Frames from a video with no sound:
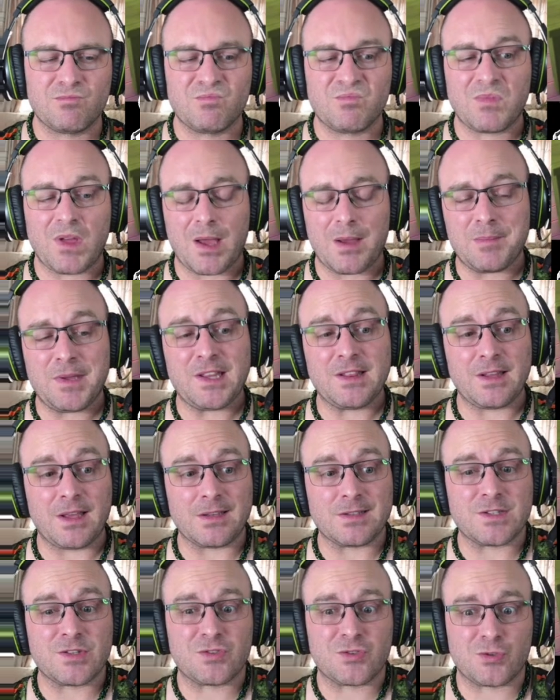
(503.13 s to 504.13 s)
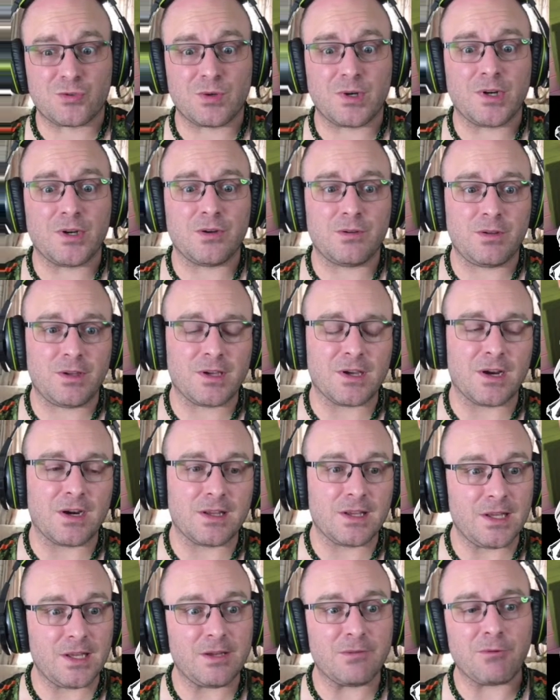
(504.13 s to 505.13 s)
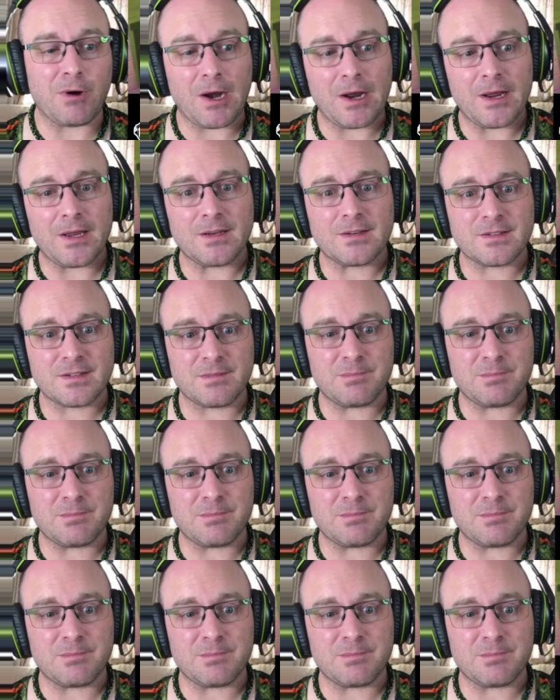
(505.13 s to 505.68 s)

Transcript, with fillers: I mean, that's true. You gotta eat right